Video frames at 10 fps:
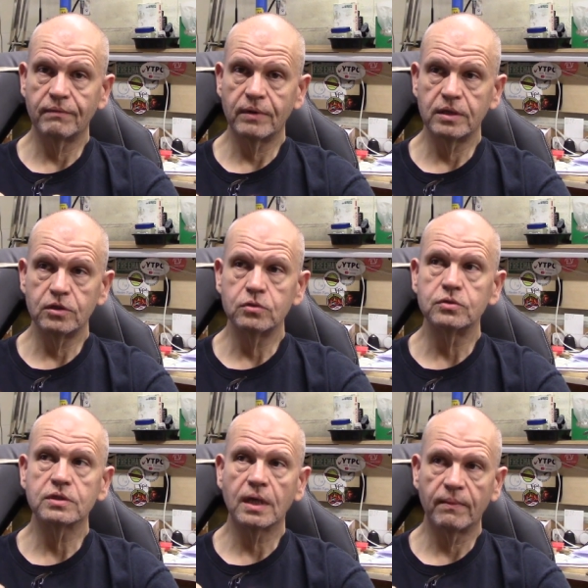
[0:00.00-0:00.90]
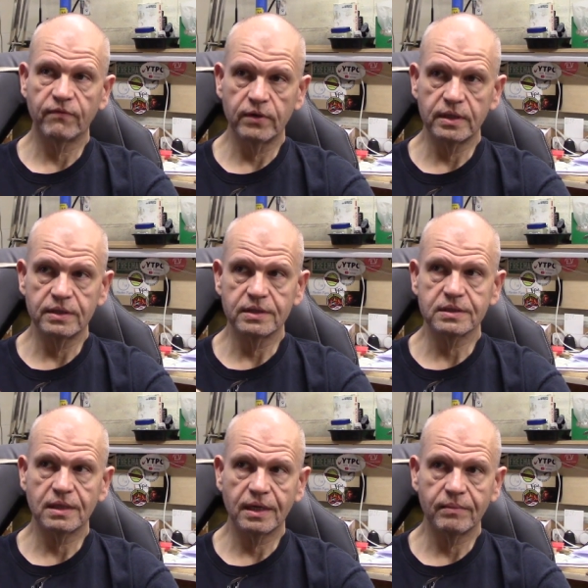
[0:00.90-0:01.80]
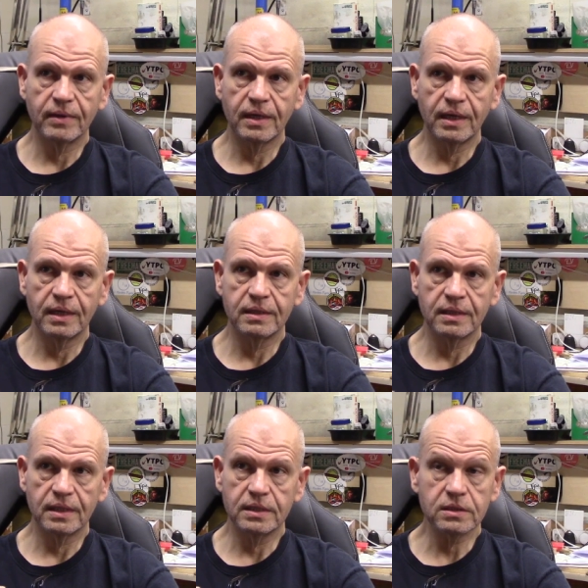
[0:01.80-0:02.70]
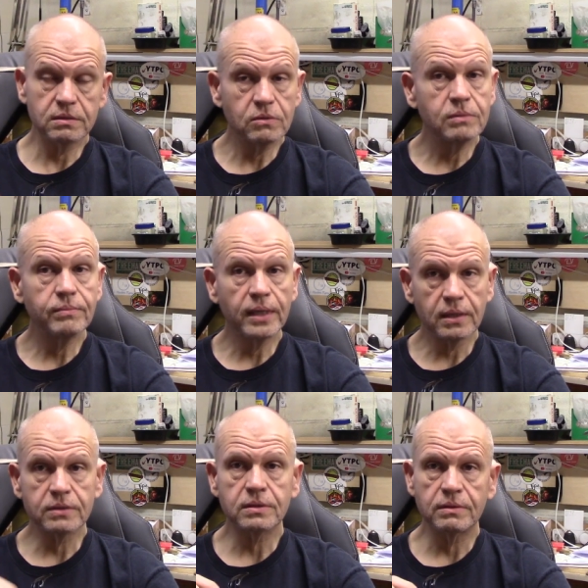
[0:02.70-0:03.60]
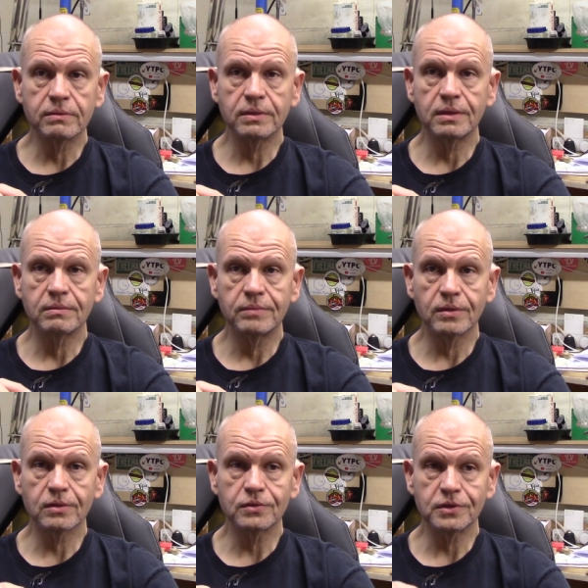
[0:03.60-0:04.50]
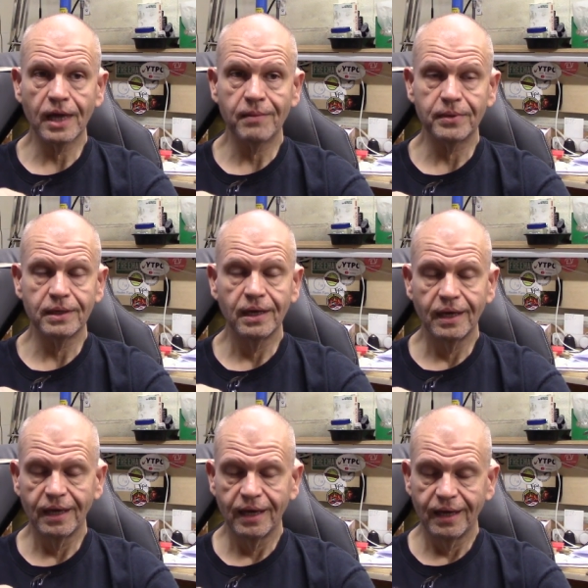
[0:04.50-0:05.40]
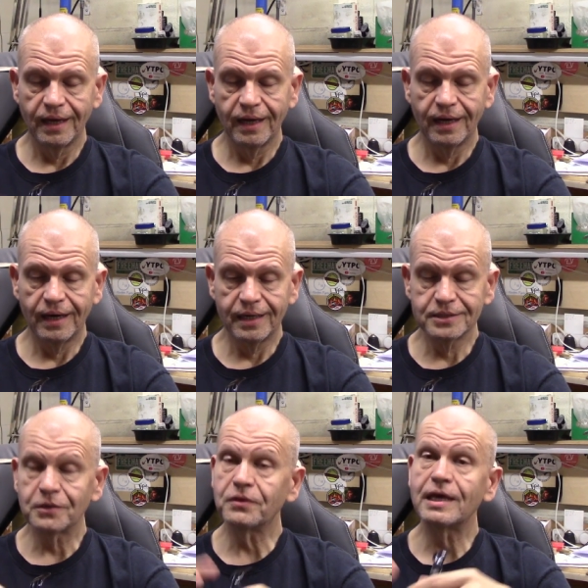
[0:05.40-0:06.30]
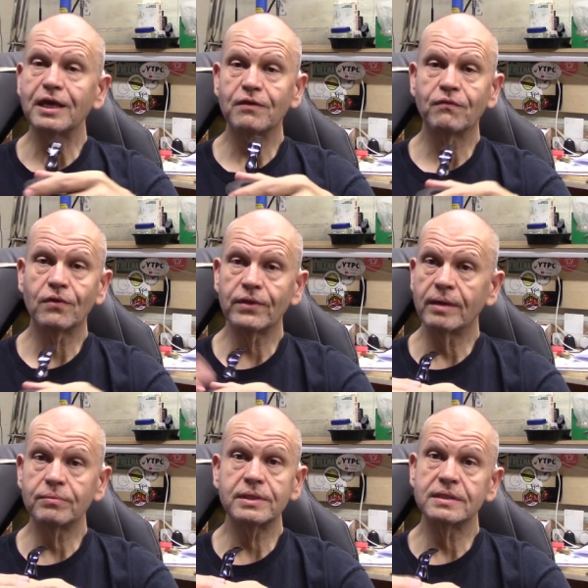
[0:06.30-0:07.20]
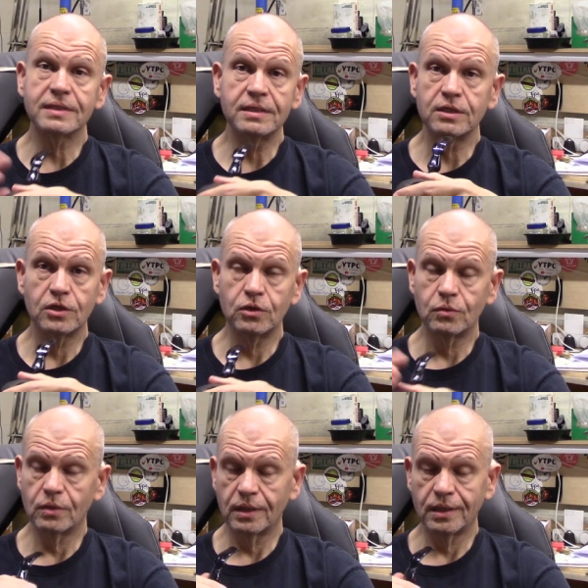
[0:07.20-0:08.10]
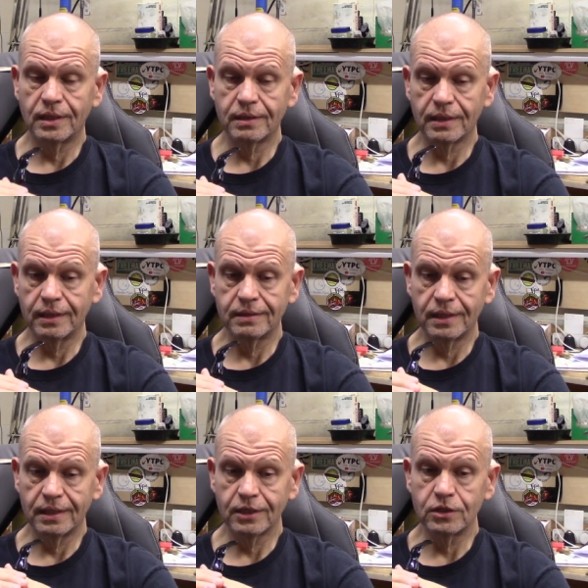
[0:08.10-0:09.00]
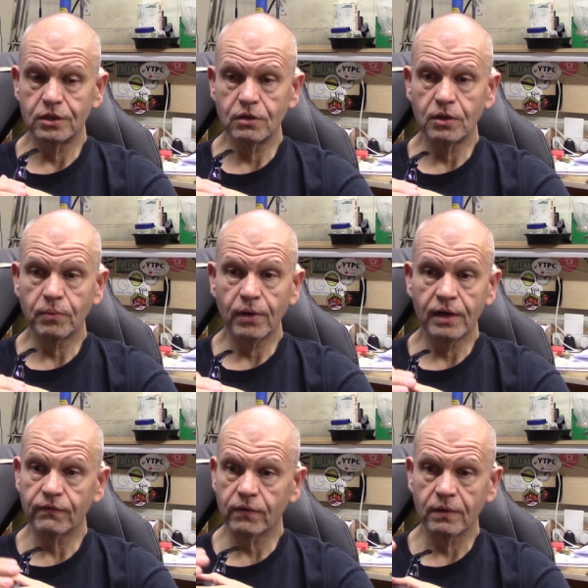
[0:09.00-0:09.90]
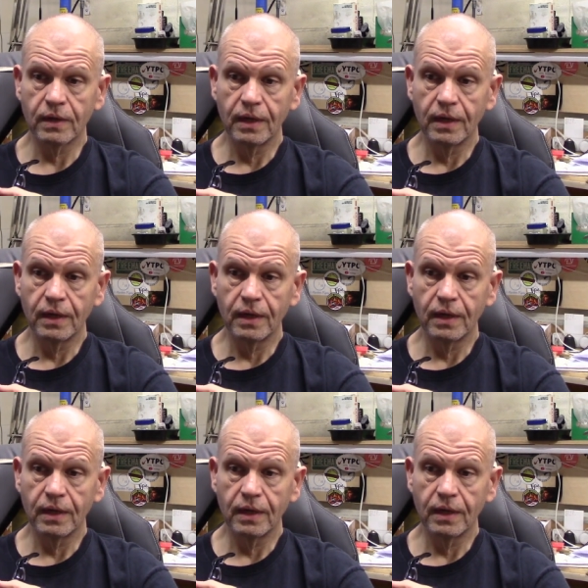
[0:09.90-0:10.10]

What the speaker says: huge comfort in this time. And he's doing better. So, you know, miracles happen. So thank you for all that. And please continue and continue to pray for